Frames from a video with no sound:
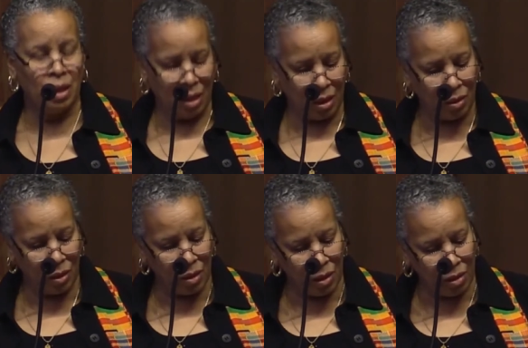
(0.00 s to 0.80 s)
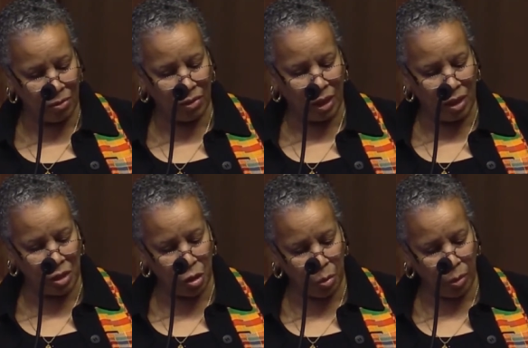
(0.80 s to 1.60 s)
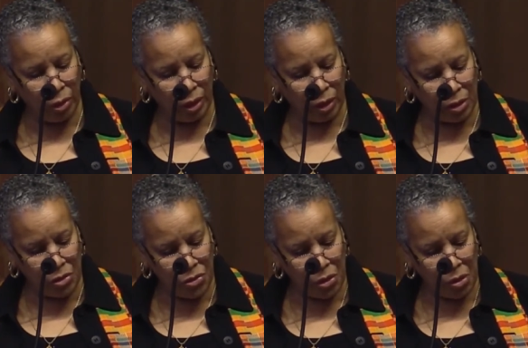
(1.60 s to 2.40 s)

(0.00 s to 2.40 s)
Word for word: in love and prayers?